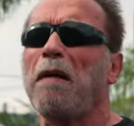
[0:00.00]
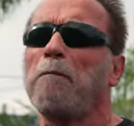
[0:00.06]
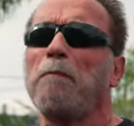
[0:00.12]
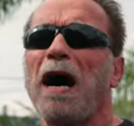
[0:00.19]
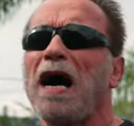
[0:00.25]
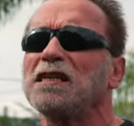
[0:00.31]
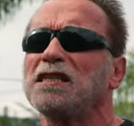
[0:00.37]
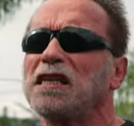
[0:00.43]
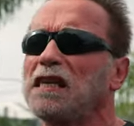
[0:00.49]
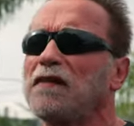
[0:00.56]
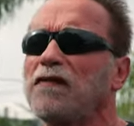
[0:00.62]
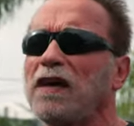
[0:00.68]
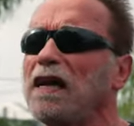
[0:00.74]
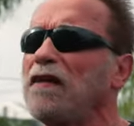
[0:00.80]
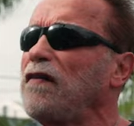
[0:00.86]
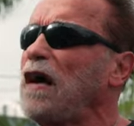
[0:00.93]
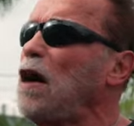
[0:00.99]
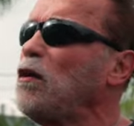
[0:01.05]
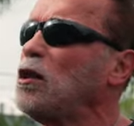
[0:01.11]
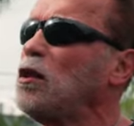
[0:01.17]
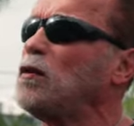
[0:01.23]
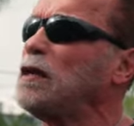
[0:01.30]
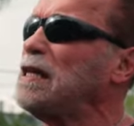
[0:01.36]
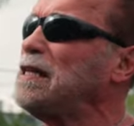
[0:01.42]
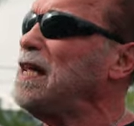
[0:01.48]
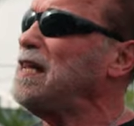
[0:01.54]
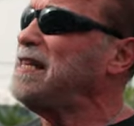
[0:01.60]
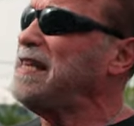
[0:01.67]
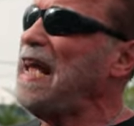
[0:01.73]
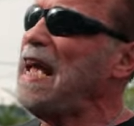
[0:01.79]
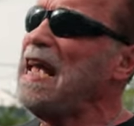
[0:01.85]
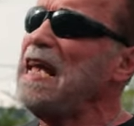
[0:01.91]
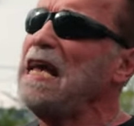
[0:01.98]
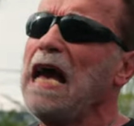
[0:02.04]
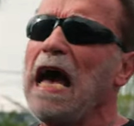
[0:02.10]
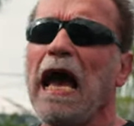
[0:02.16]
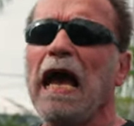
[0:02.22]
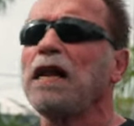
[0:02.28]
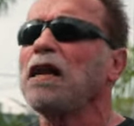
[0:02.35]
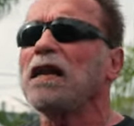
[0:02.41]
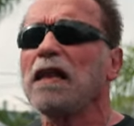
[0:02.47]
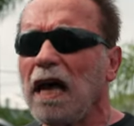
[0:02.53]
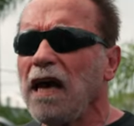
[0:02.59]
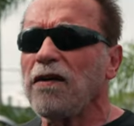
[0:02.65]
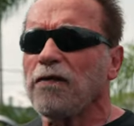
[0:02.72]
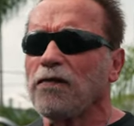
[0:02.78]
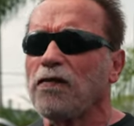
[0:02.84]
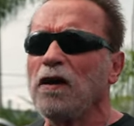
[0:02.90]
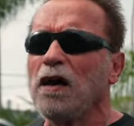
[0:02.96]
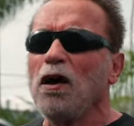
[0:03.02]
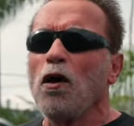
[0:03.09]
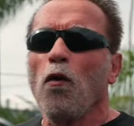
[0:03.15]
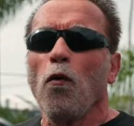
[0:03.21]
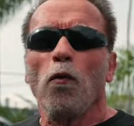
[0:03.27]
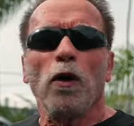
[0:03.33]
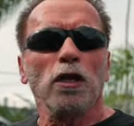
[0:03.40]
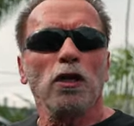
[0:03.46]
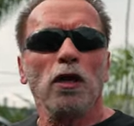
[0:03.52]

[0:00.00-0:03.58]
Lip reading: positive kind of outlook on the day and on life when